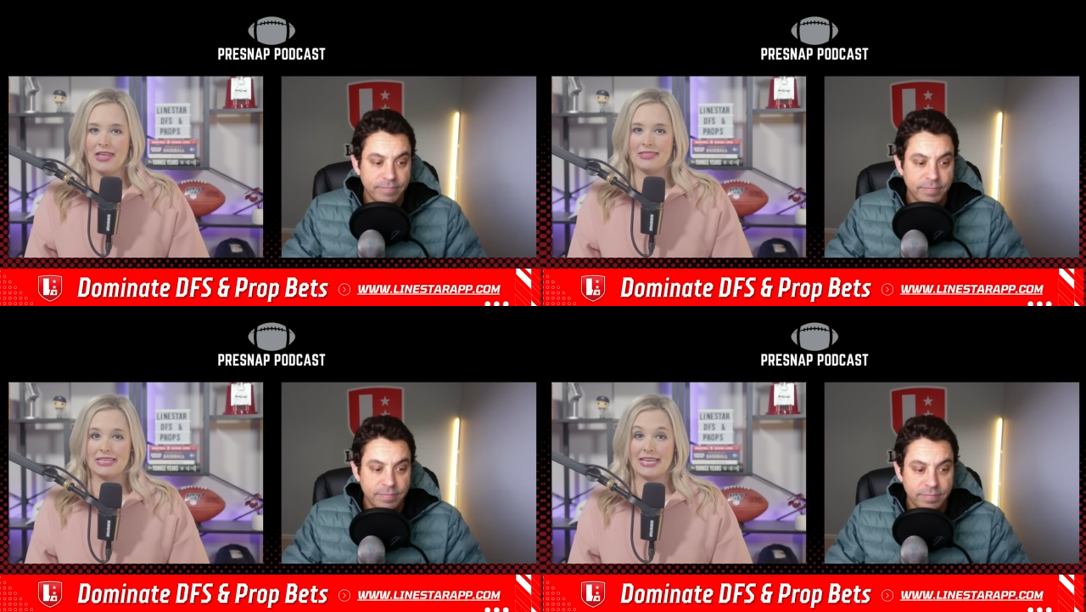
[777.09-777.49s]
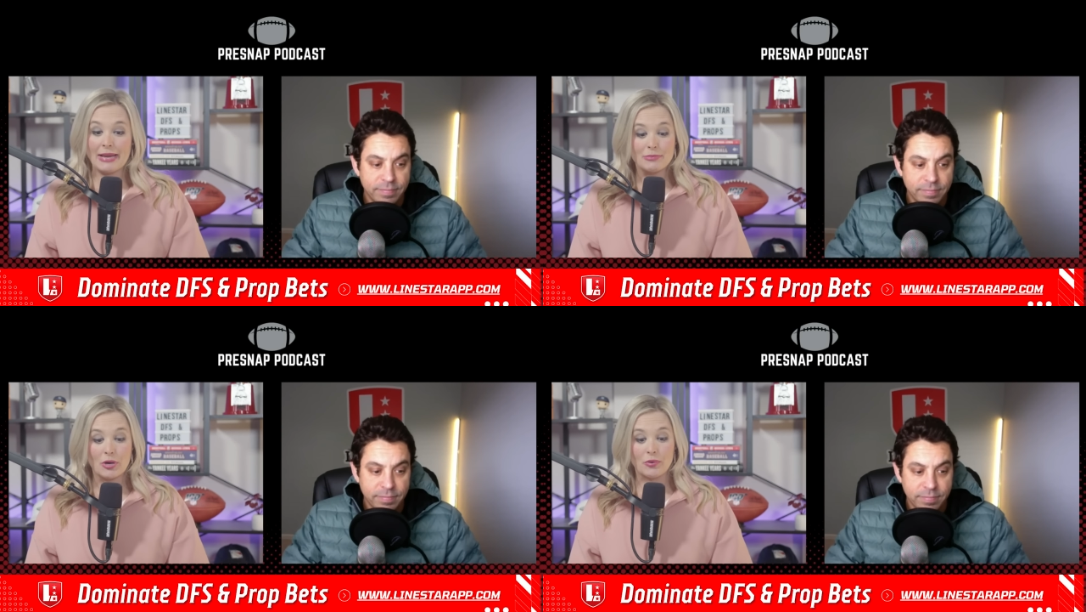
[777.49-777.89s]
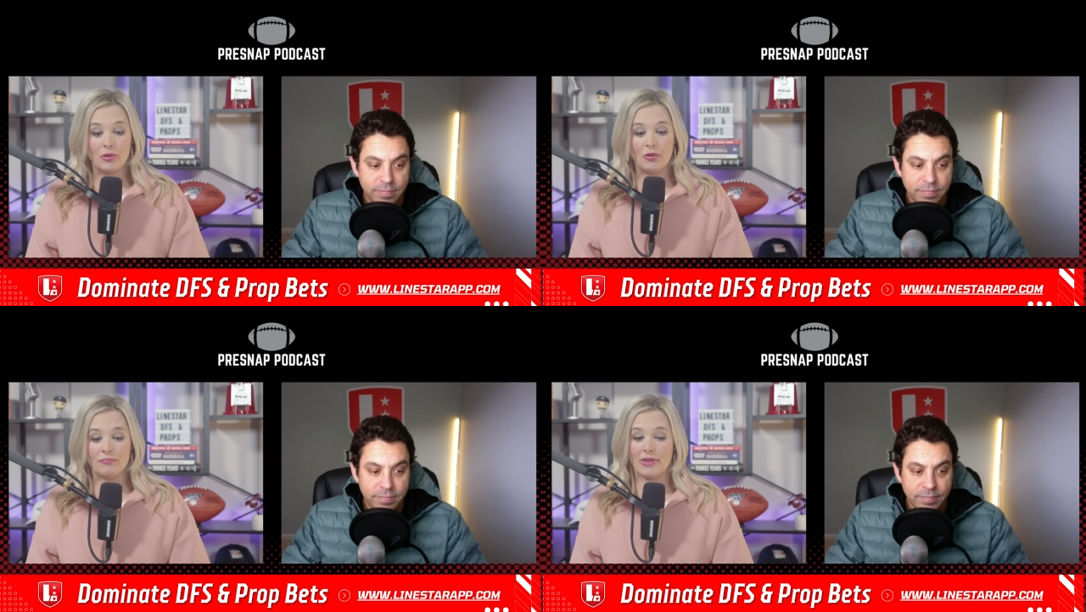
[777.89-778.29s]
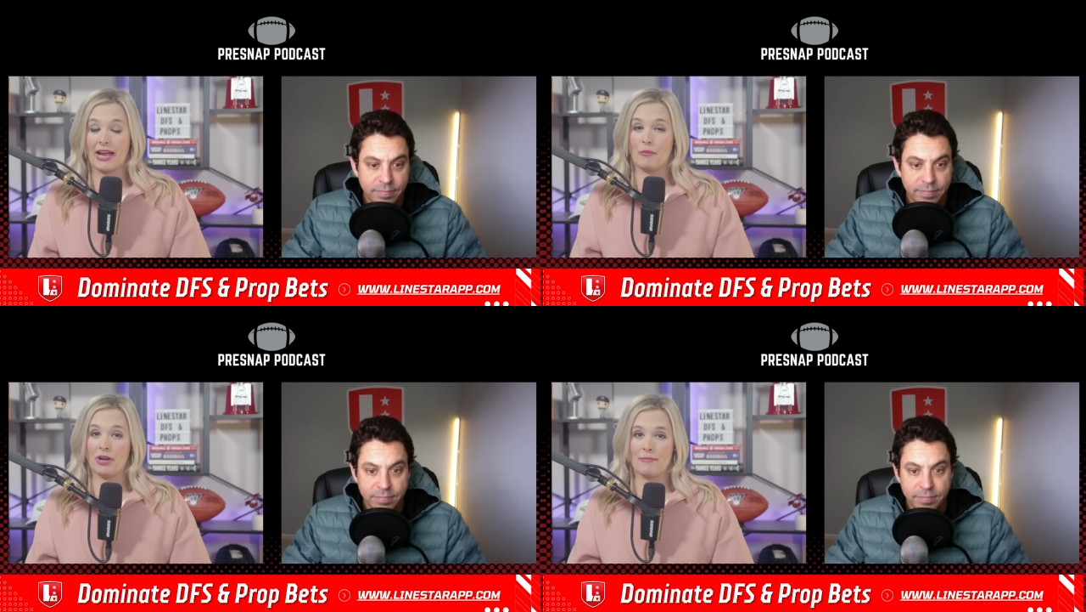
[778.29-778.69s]
Speaker 1: The game total,
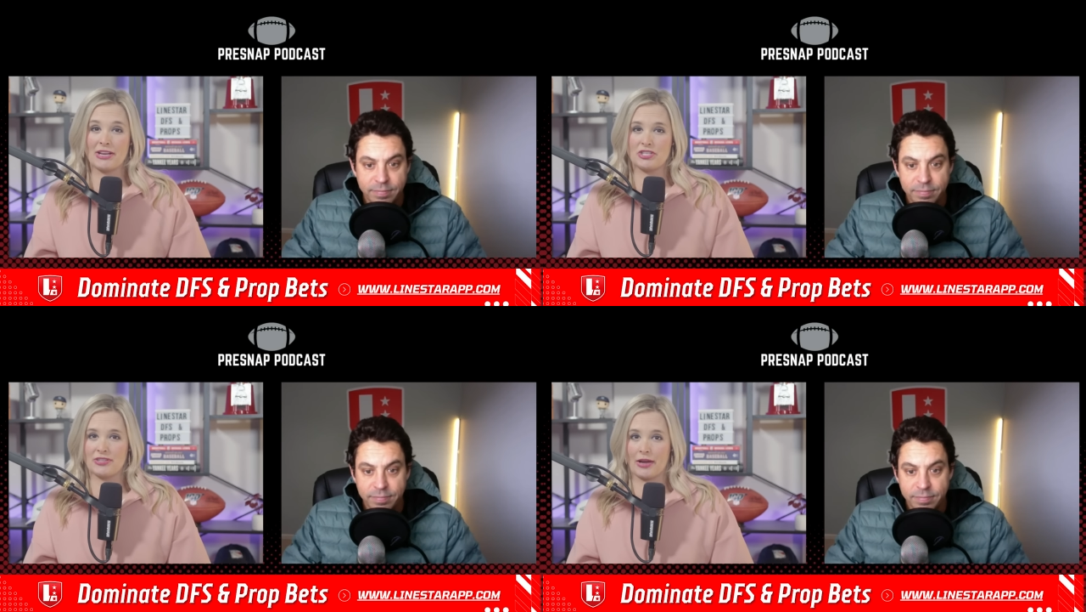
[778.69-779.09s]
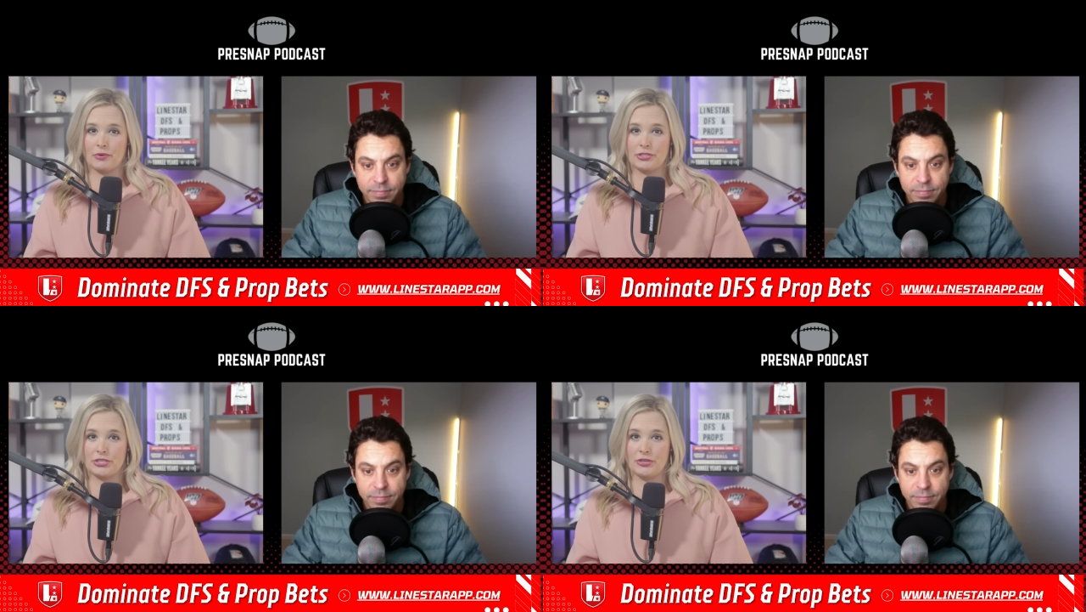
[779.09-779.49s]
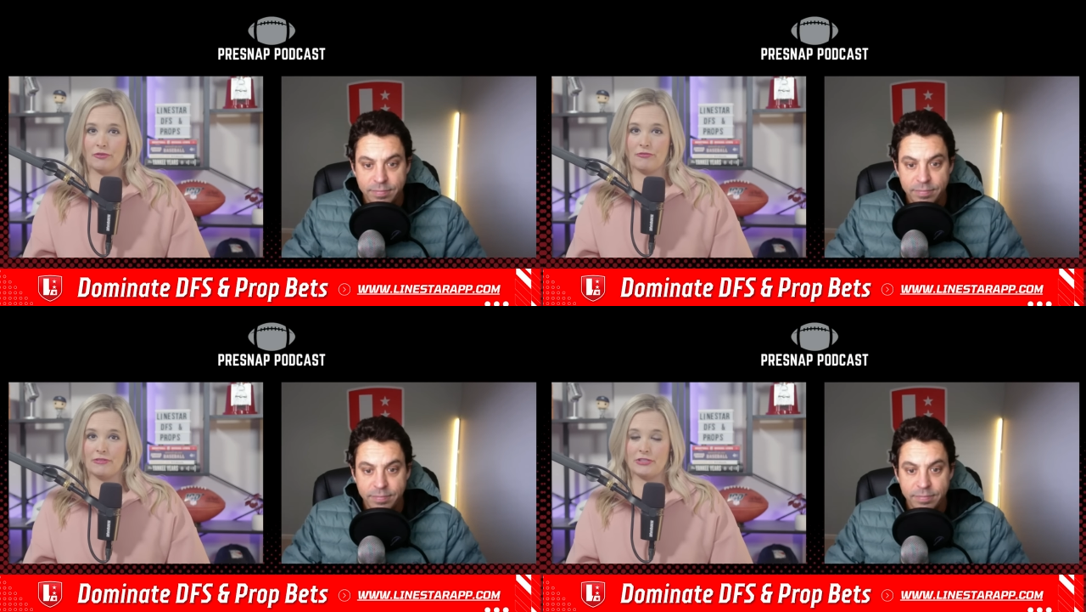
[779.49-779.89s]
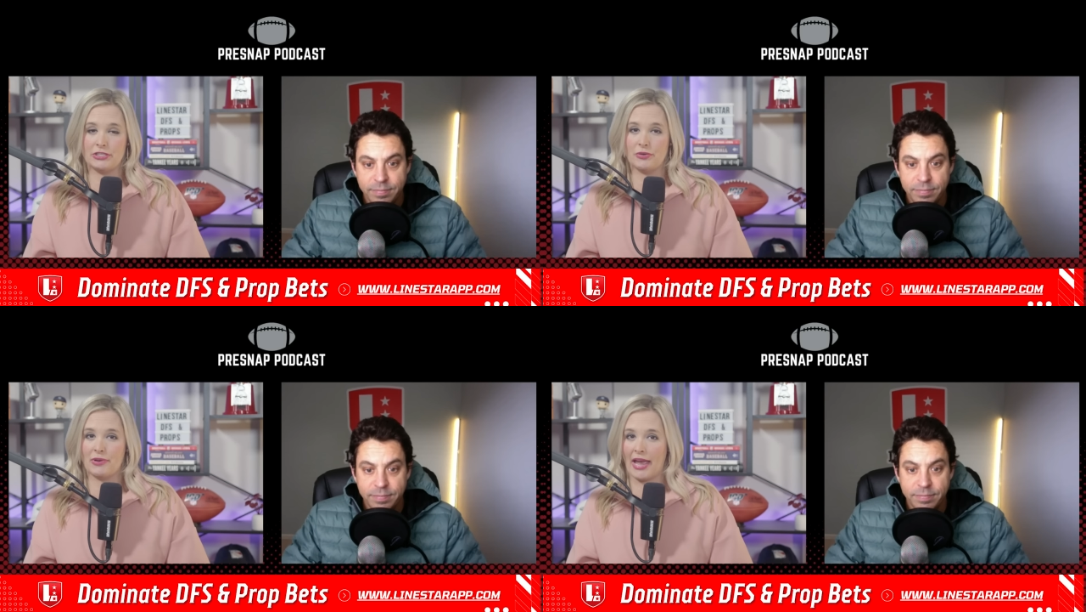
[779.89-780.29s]
I want to mention that one too
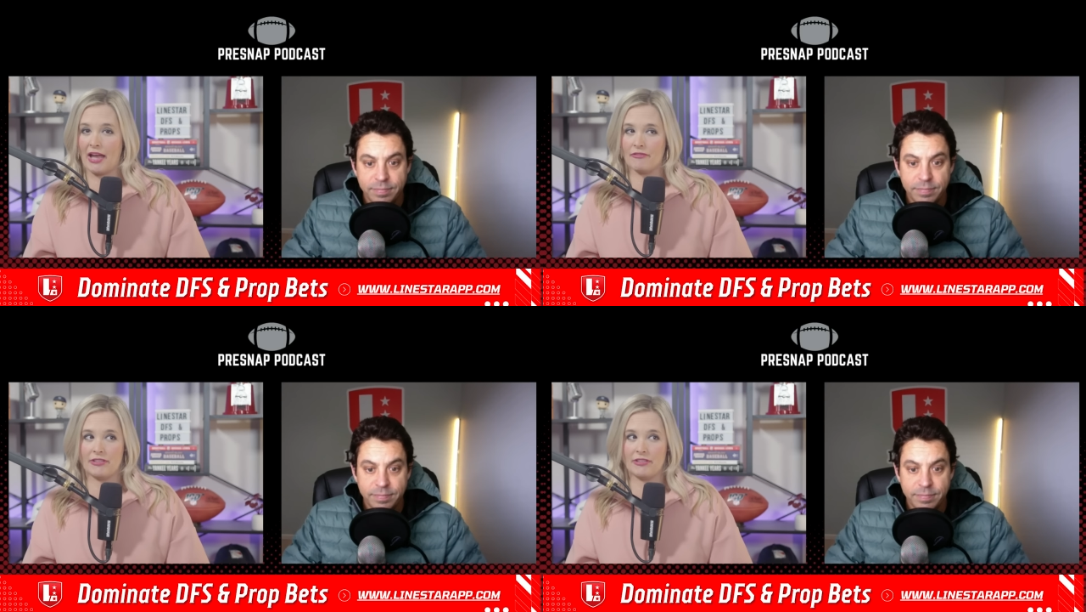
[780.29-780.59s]
52 and a half.